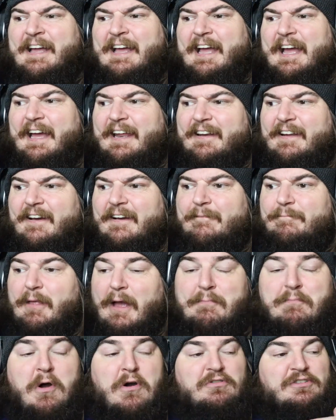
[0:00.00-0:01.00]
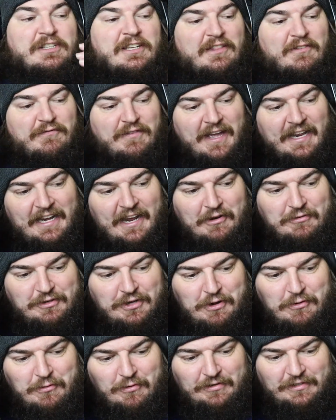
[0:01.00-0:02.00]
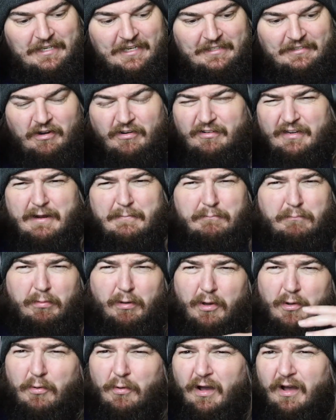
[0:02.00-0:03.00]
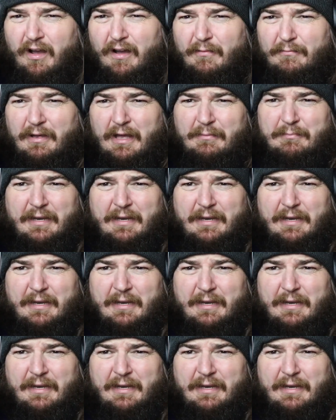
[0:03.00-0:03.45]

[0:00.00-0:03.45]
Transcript: And I posted the video, too, on TikTok, and it blew up.